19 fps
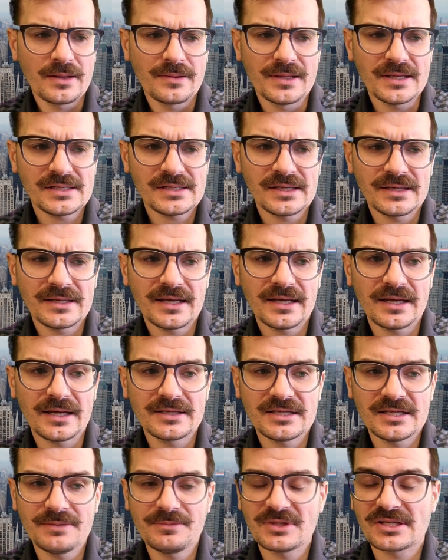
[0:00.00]
This can get a
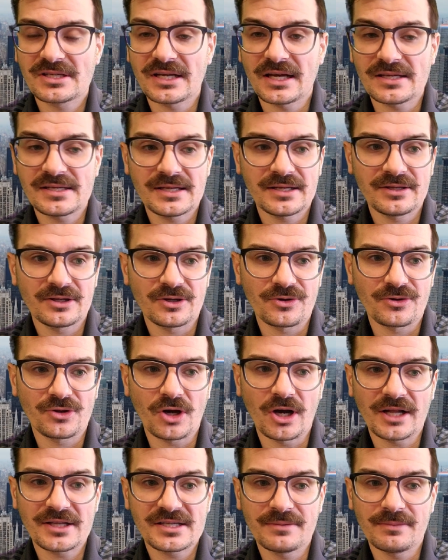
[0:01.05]
team discussing their
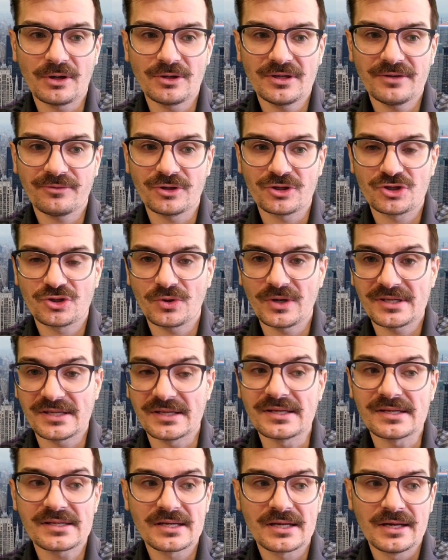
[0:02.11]
thoughts about different
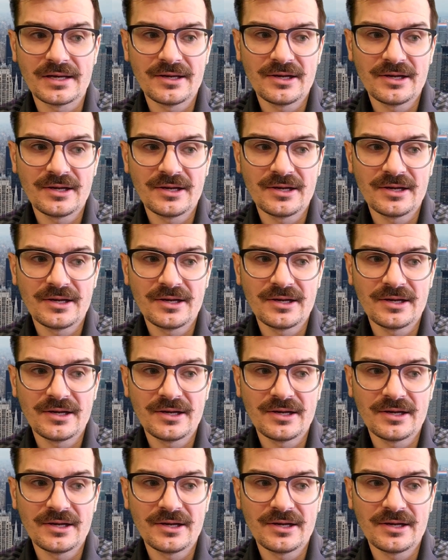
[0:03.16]
choices,